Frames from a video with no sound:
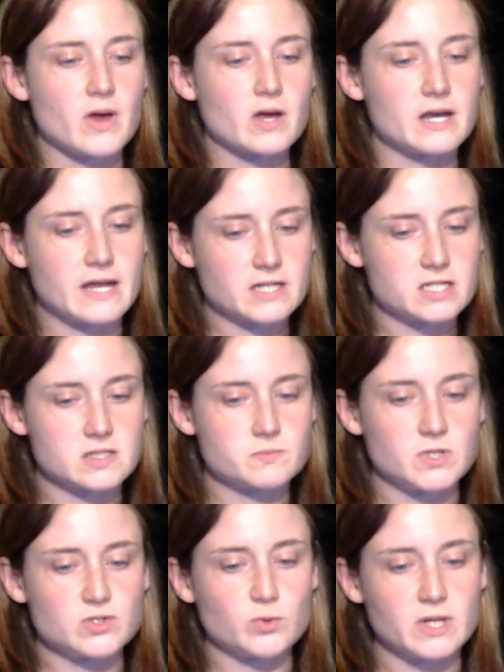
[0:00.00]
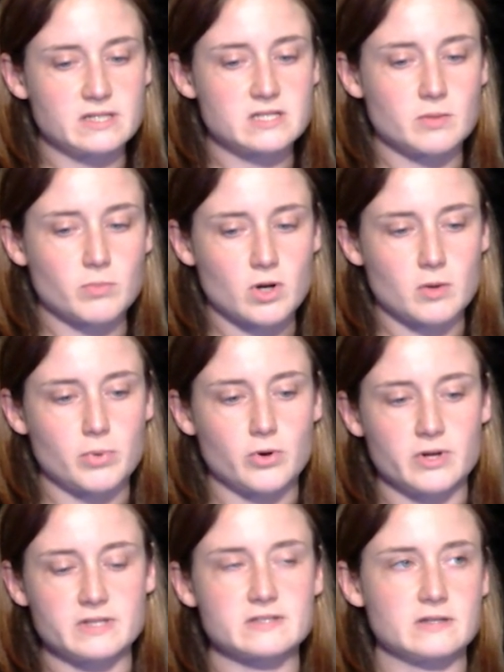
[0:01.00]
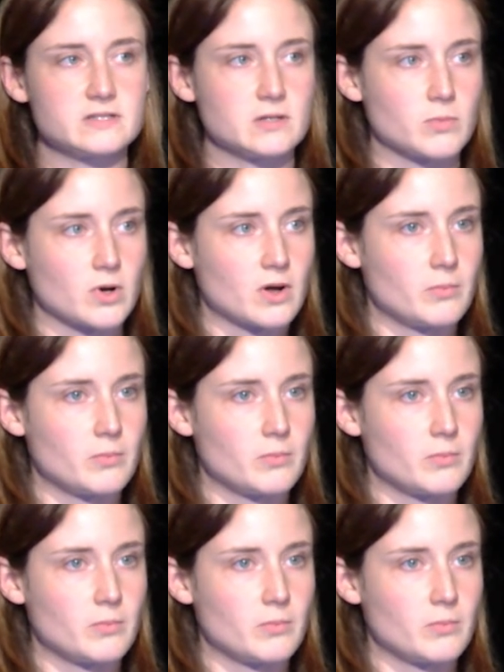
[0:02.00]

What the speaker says: connections between timber components and timber